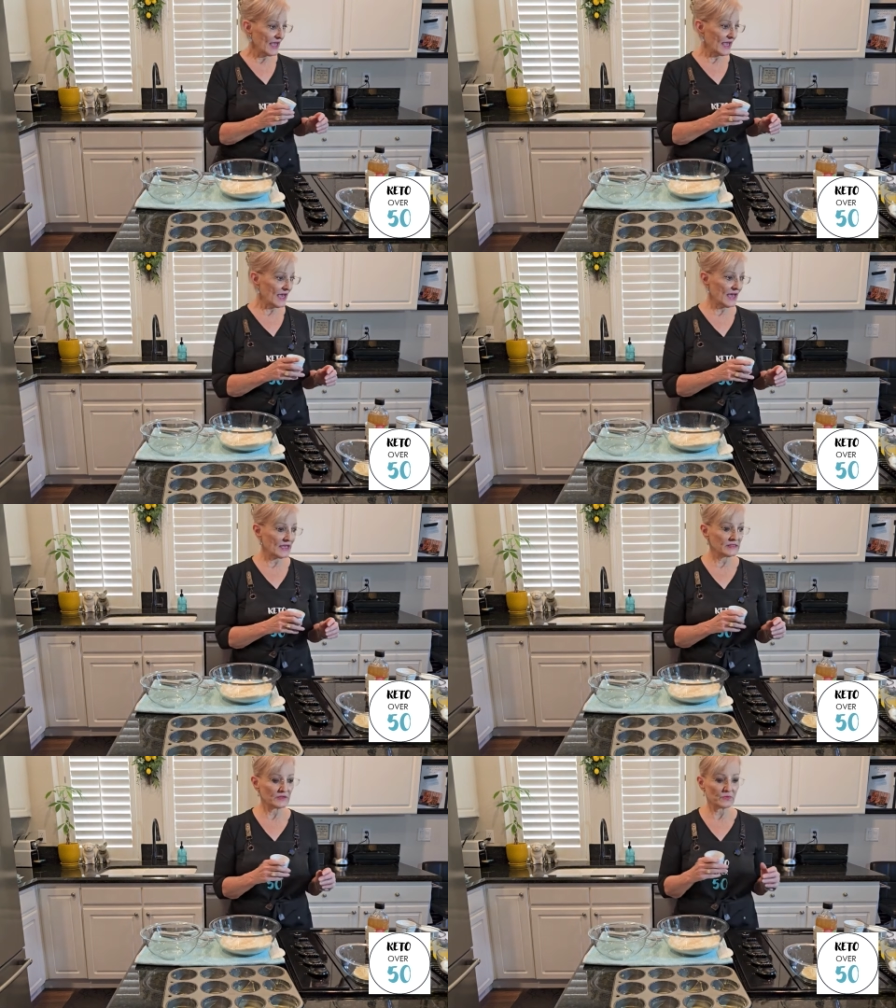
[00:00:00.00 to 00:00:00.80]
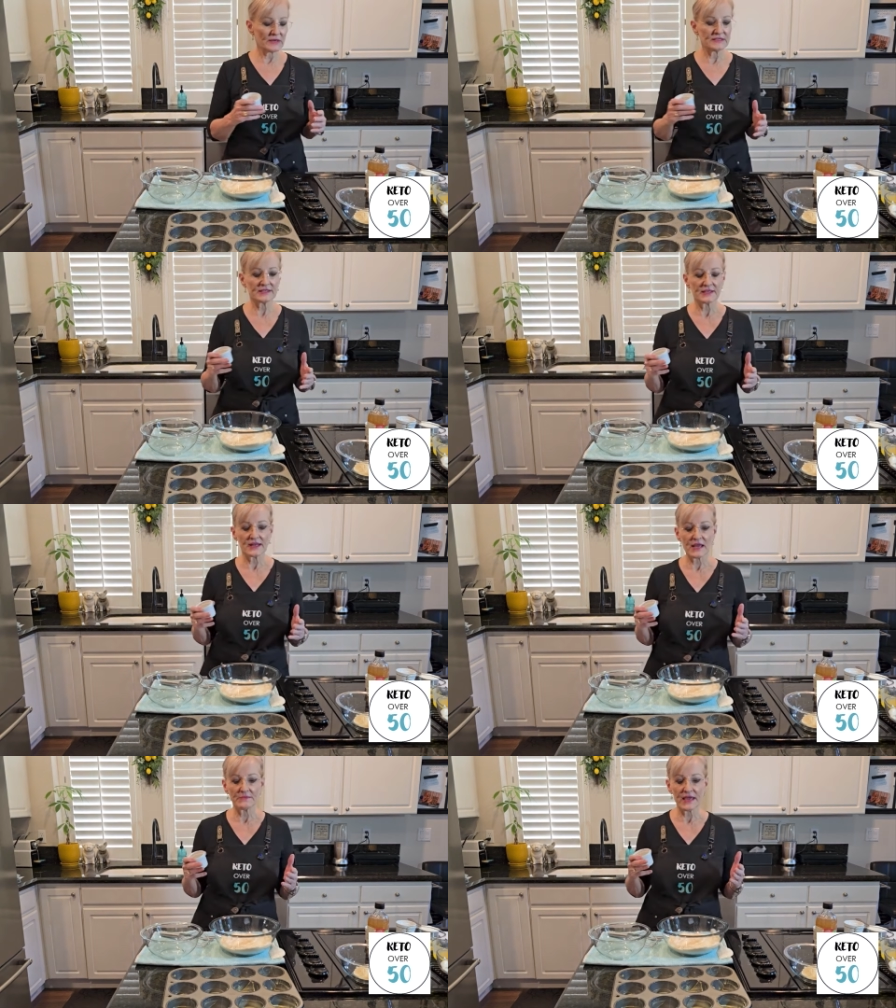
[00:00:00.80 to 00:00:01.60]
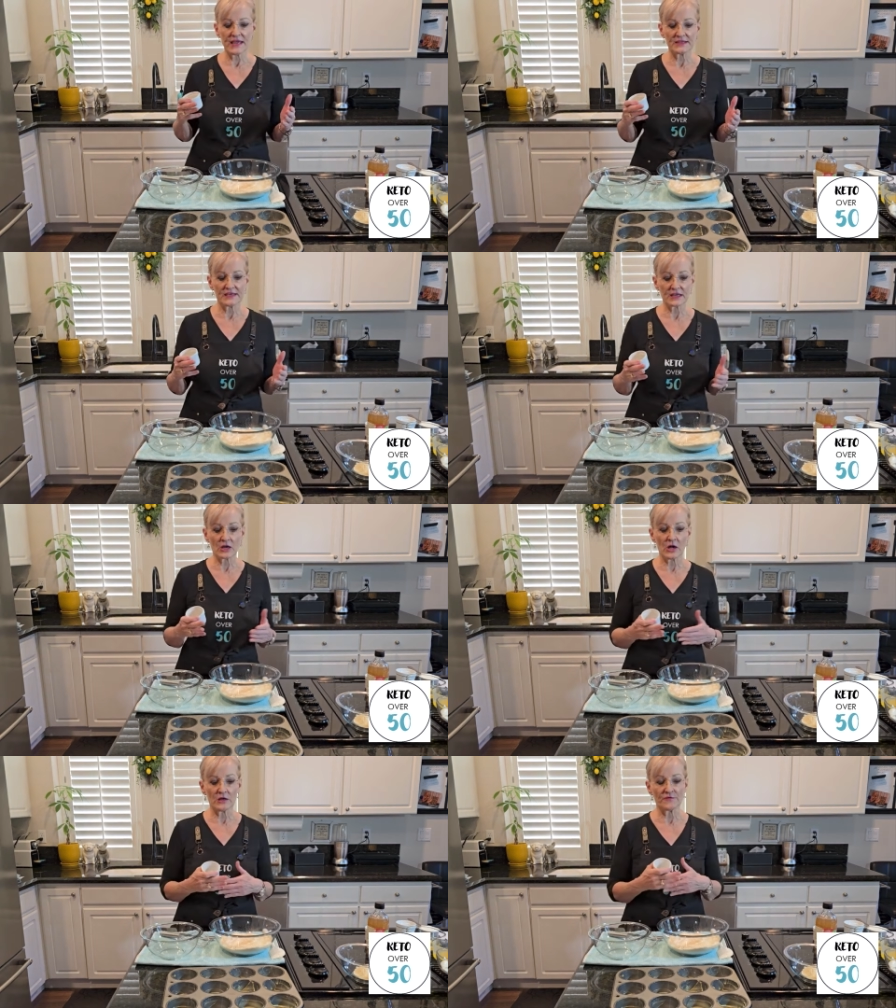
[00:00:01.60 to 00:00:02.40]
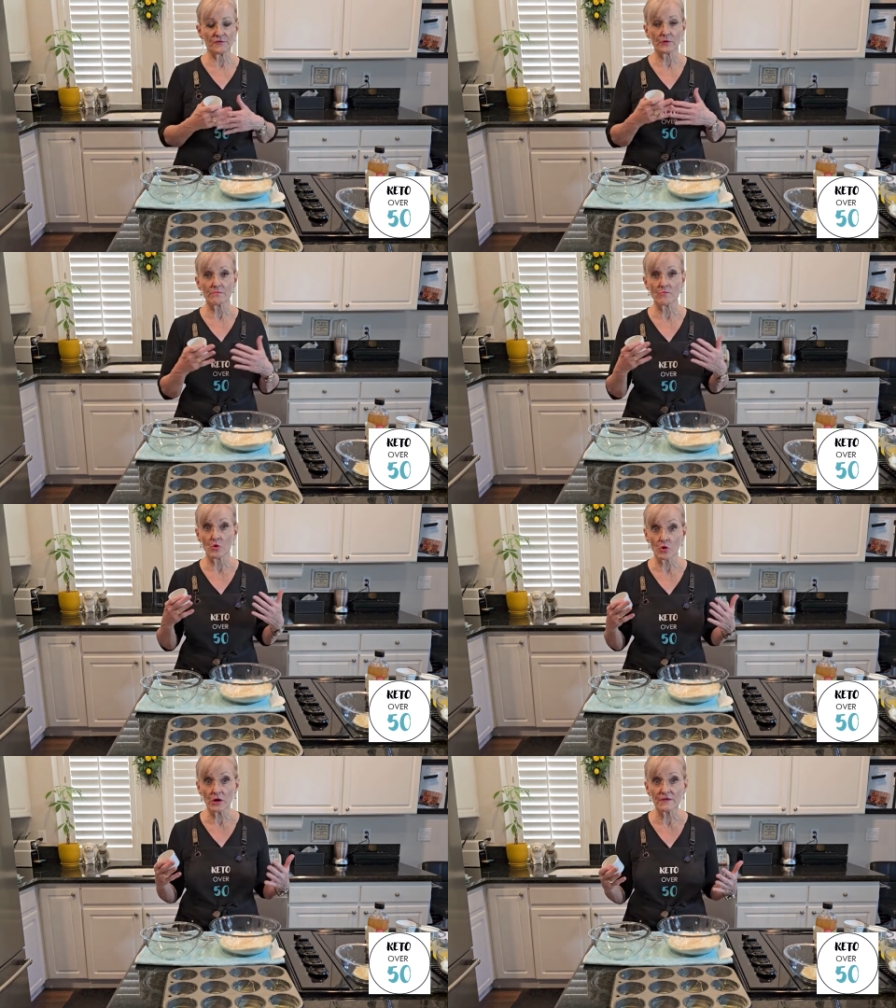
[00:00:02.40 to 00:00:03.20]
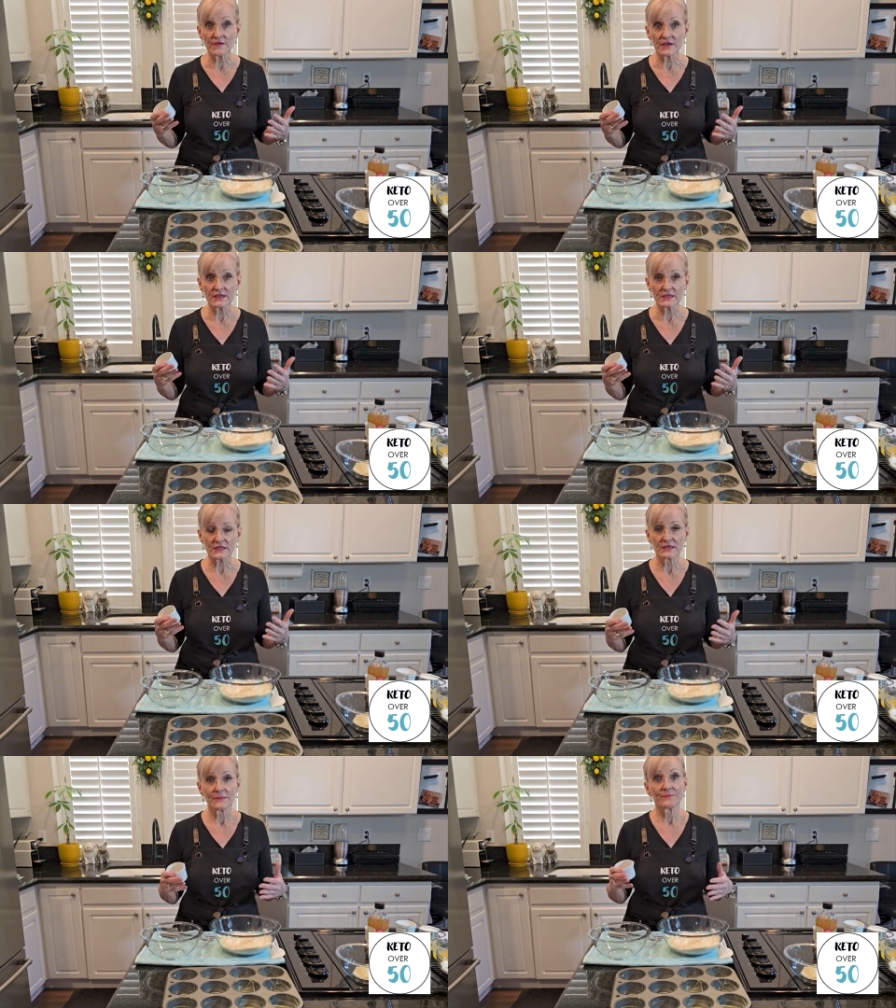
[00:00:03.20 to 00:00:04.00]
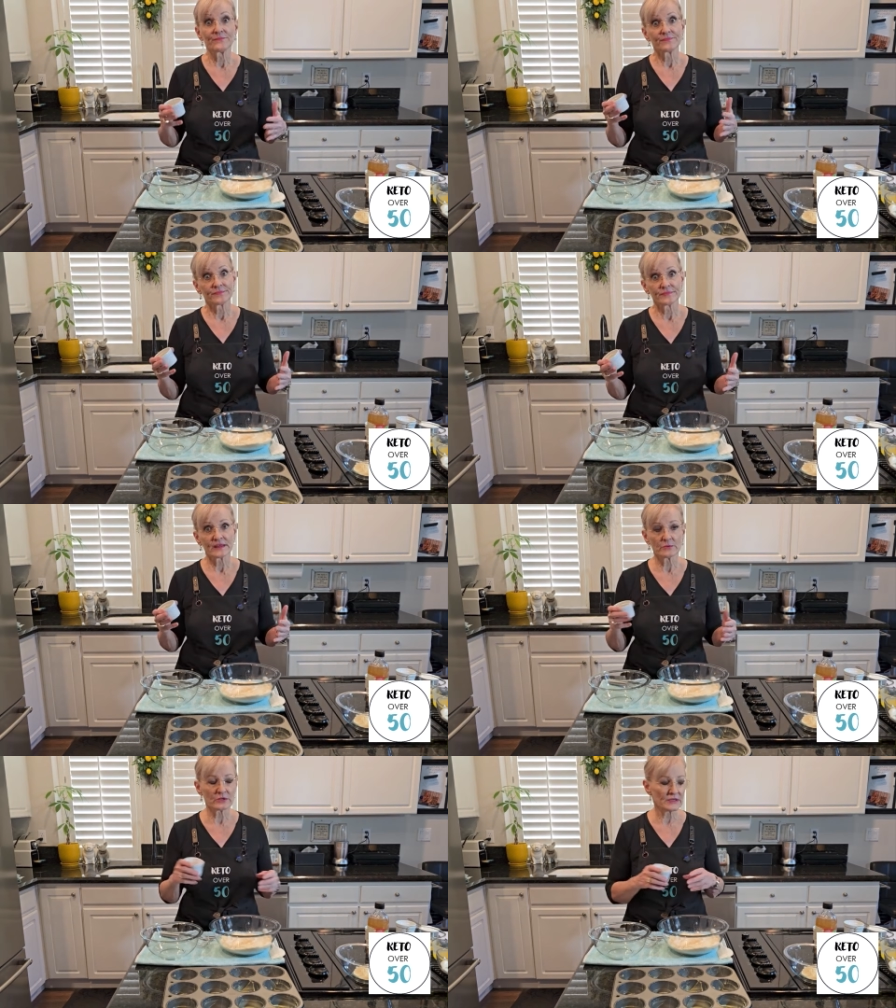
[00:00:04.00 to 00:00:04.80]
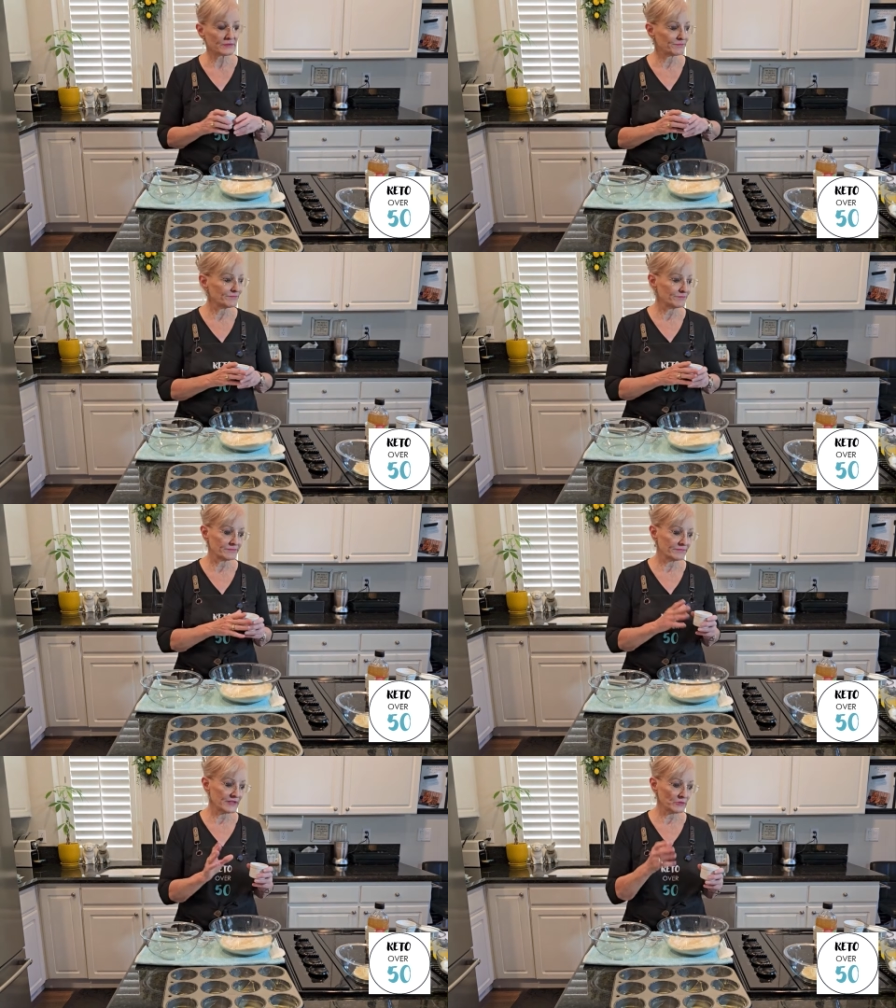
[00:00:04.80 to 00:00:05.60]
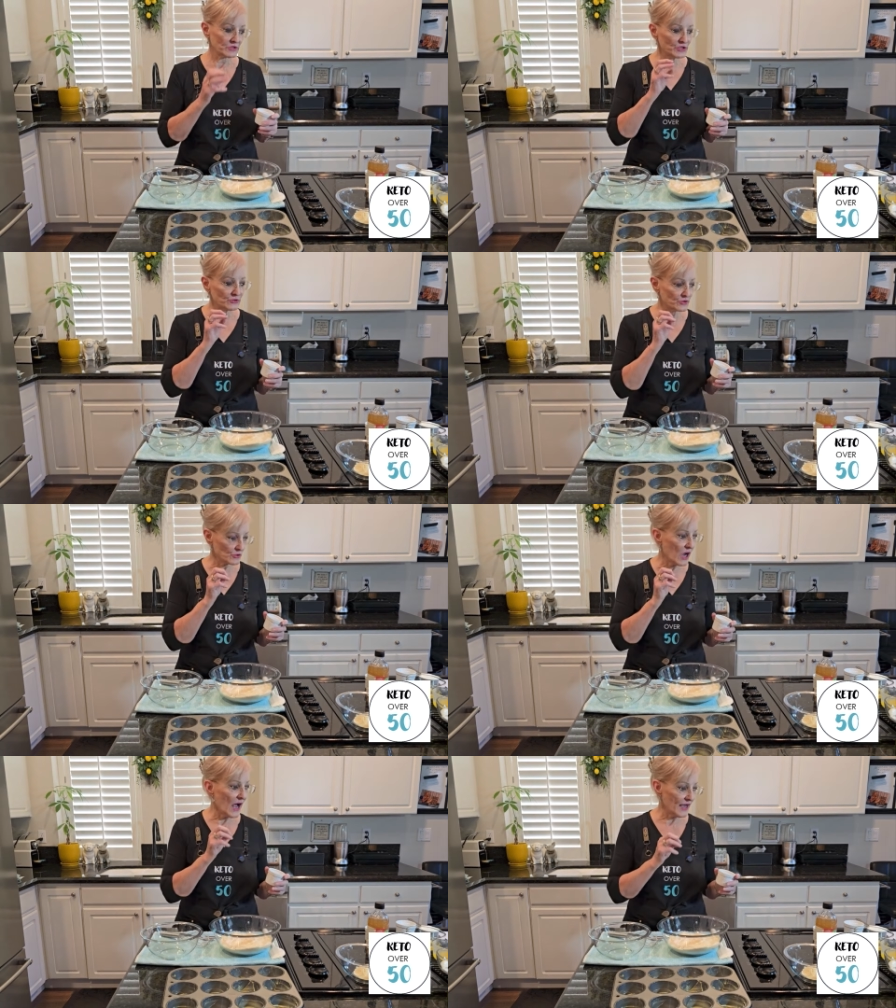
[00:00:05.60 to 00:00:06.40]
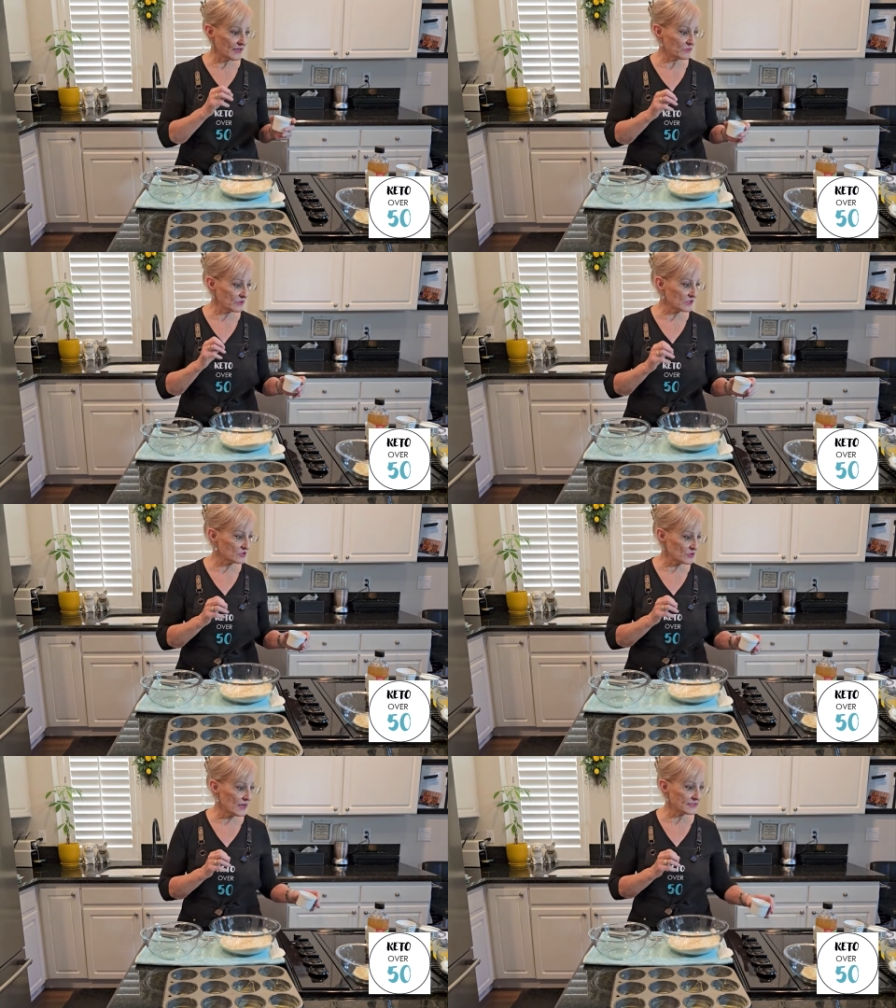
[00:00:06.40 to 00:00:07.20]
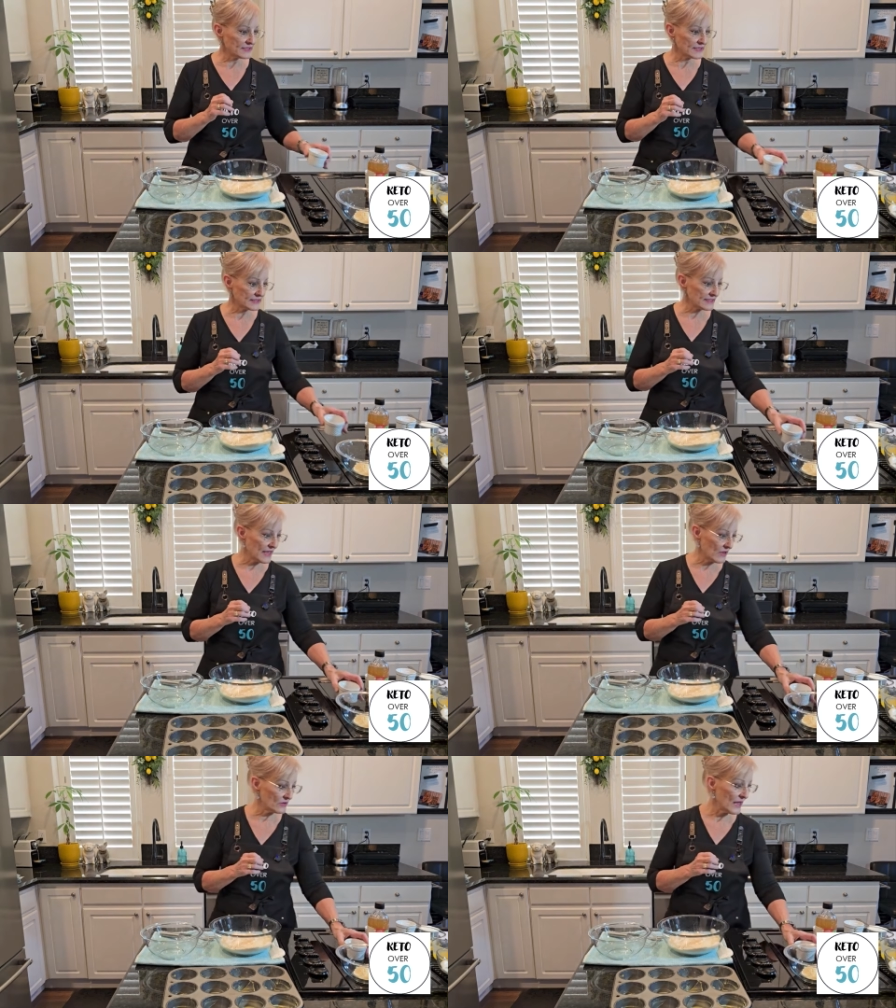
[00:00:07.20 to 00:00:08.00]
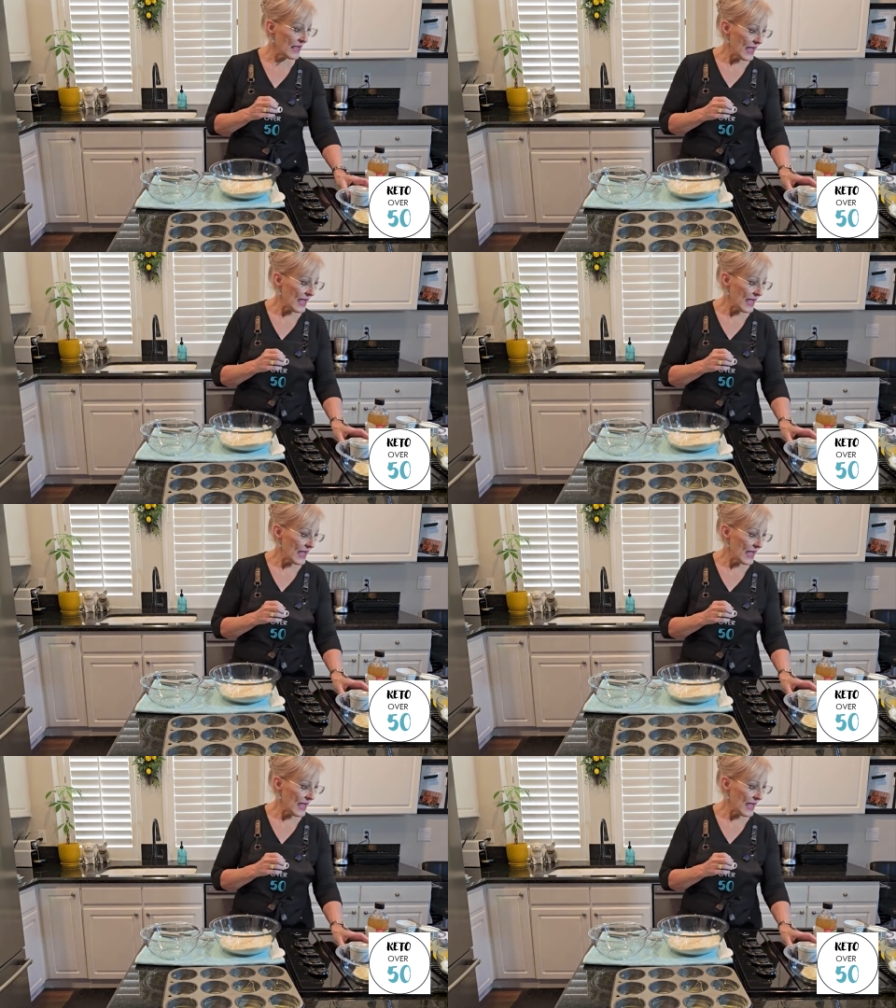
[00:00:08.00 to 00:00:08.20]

And the ones that I made that called for more of it, they were too dry. It really dries things out.